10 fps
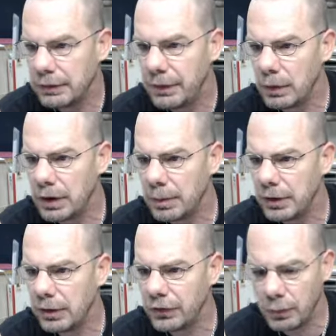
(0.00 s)
that folded up in
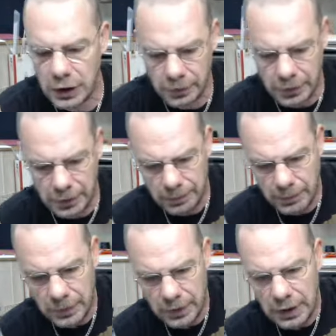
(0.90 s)
a little square there.
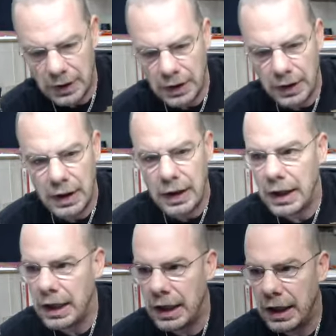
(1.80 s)

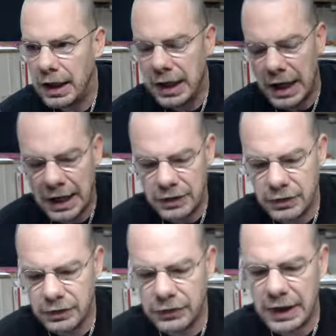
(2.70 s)
And I
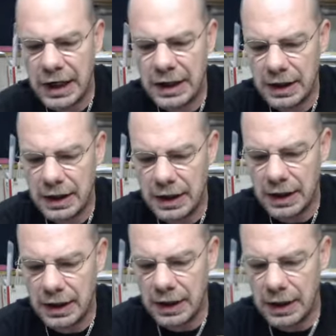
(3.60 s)
use that
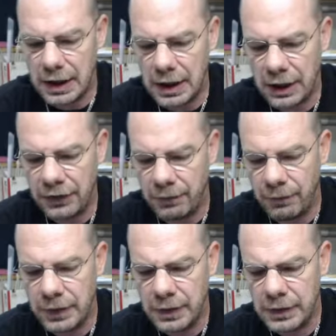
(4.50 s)
as a
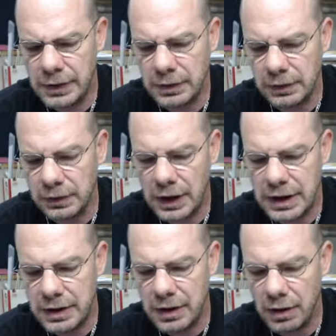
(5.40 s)
very
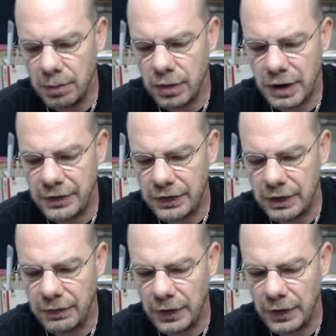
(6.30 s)
light abrasive.